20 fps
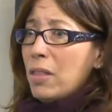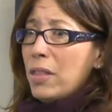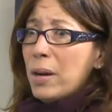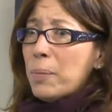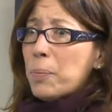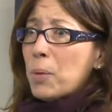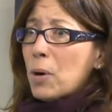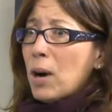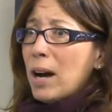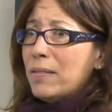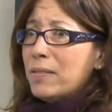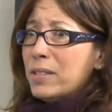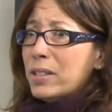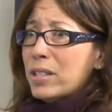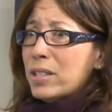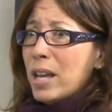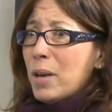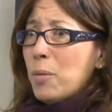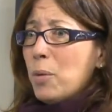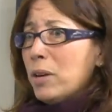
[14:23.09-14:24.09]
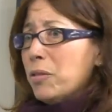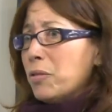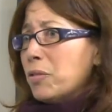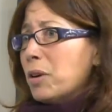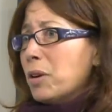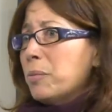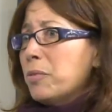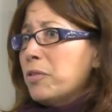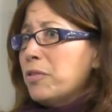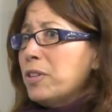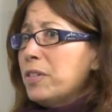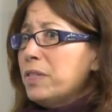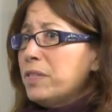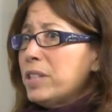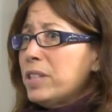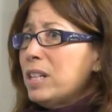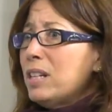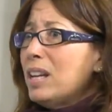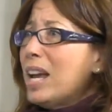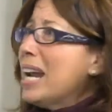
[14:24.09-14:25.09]
their profits, they went from
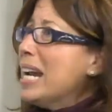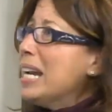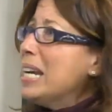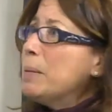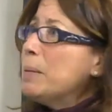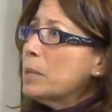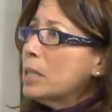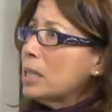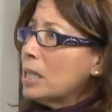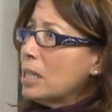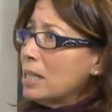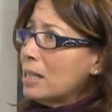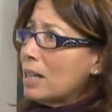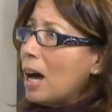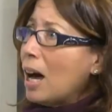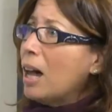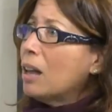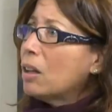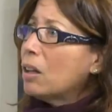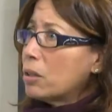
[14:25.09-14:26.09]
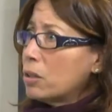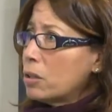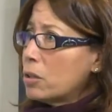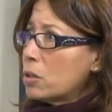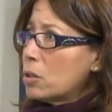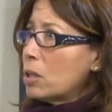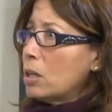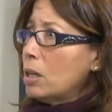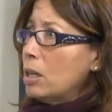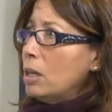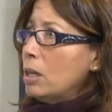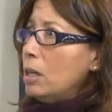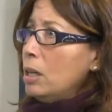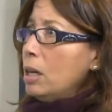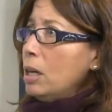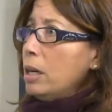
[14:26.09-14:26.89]
50 to 80 million dollars. Wow.